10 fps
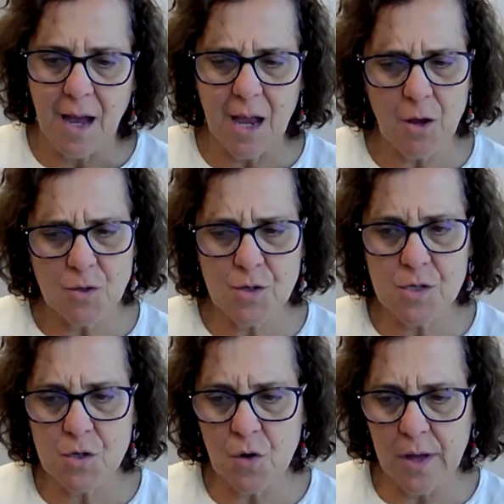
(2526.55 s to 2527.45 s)
I also
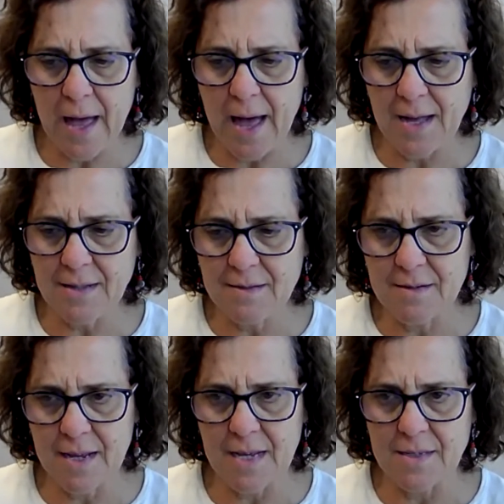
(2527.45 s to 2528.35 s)
saw a hand
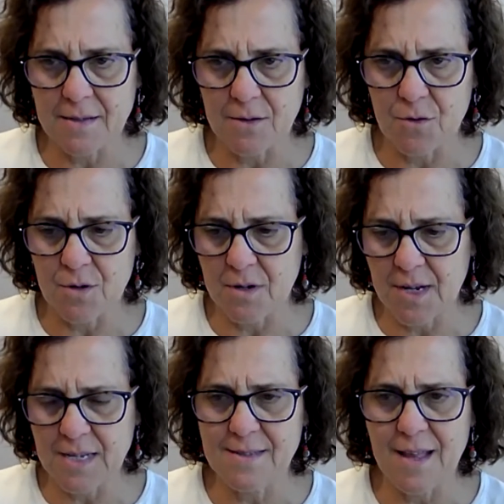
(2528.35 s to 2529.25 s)
raise or a
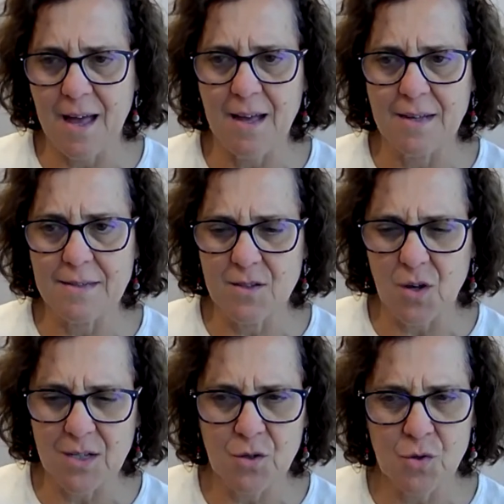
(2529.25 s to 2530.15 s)
raised hand, so
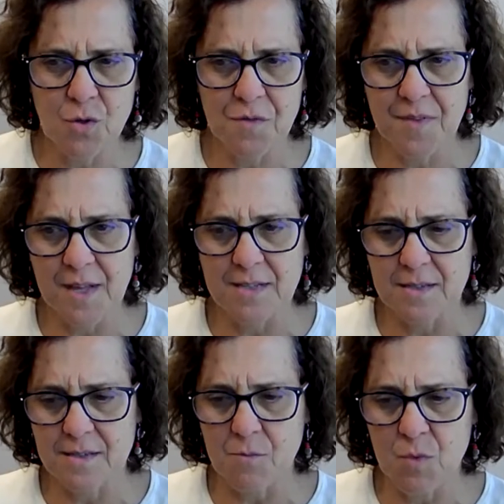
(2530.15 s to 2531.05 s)
I don't know if that's
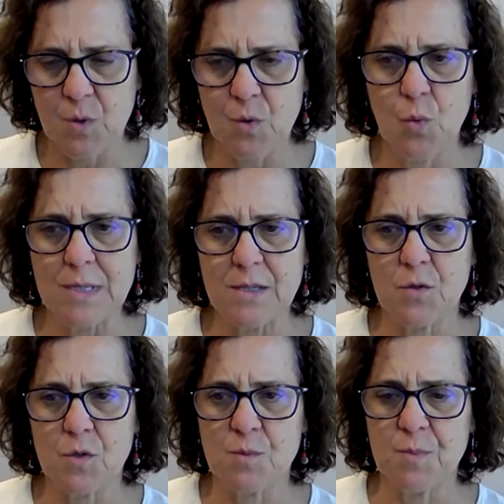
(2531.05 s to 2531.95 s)
someone who wanted
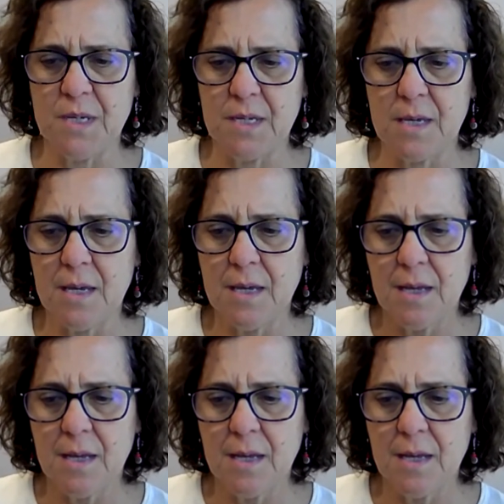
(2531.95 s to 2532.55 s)
to speak.